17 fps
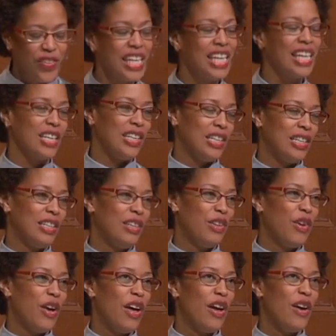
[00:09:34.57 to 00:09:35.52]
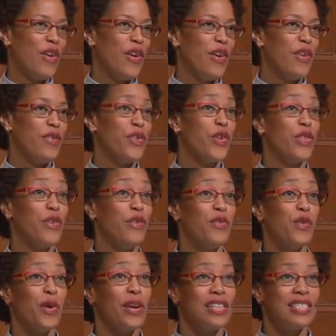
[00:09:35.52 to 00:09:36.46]
feel for the
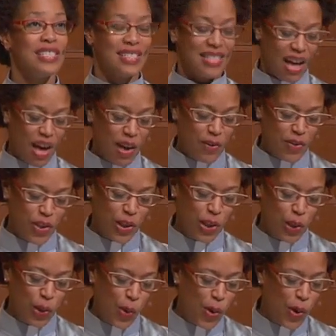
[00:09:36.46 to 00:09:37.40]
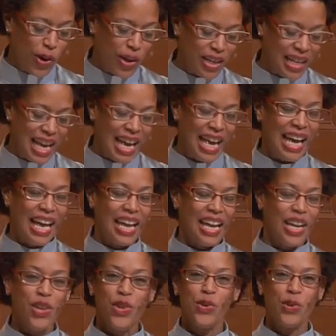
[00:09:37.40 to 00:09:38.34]
voice of the Lord
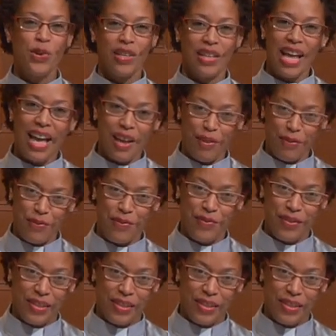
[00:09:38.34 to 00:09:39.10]
in your life.